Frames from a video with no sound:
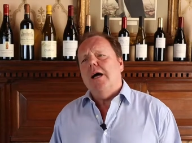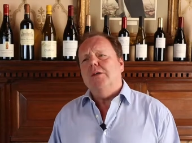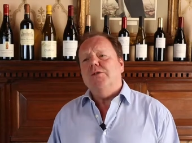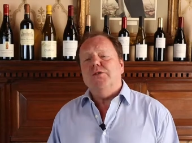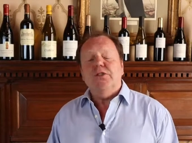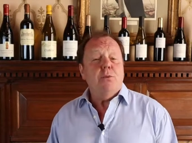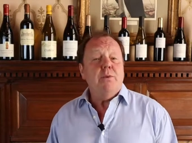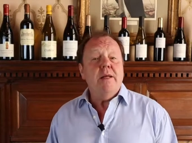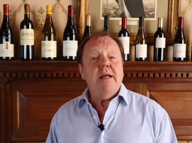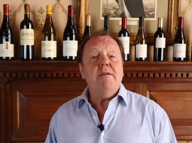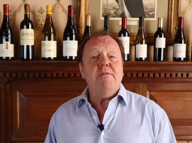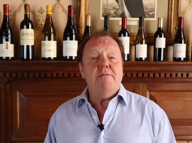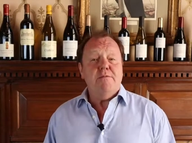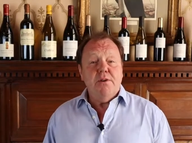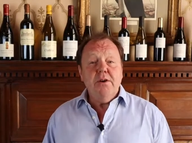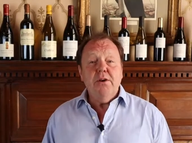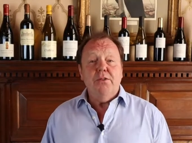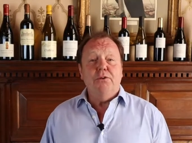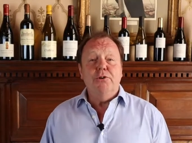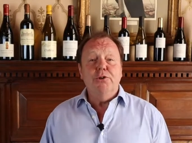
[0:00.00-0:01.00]
So without
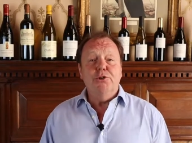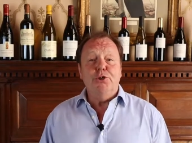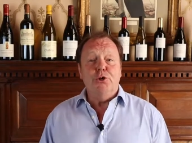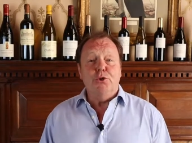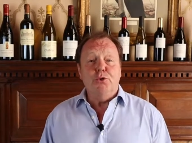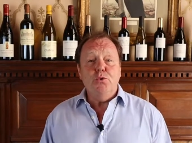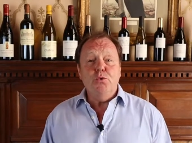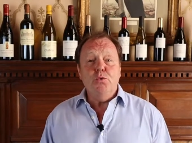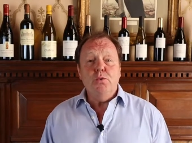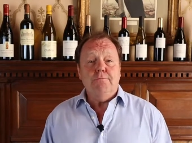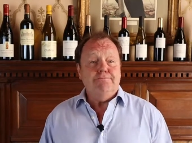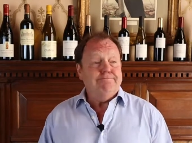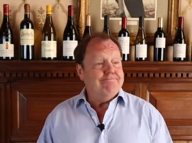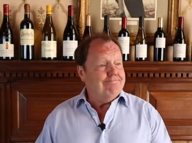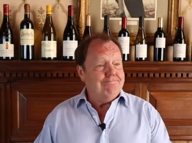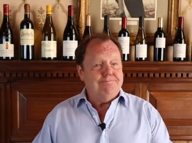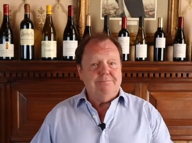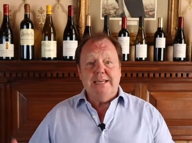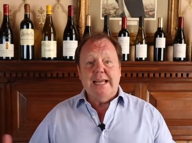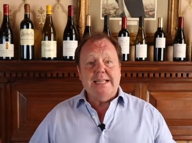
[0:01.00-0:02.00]
further ado,
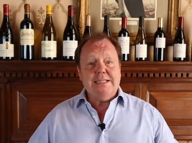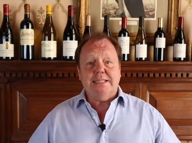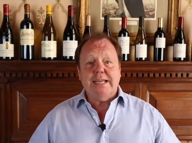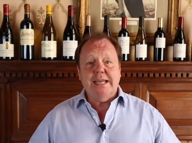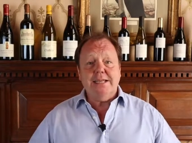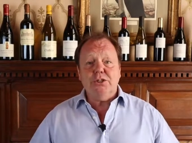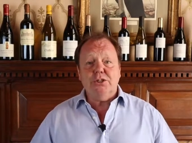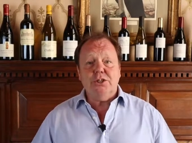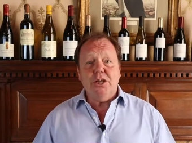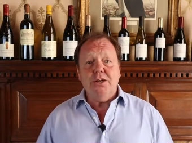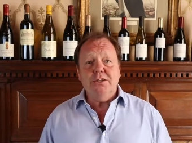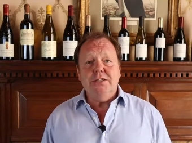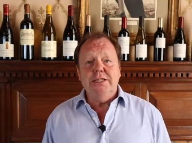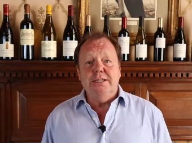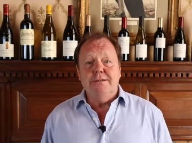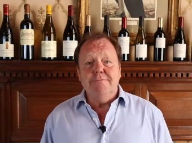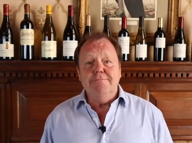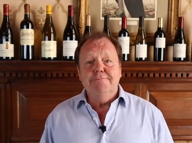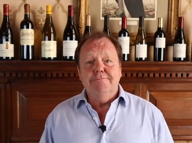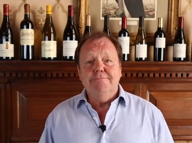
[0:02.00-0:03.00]
let's get
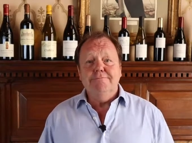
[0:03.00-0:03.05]
started.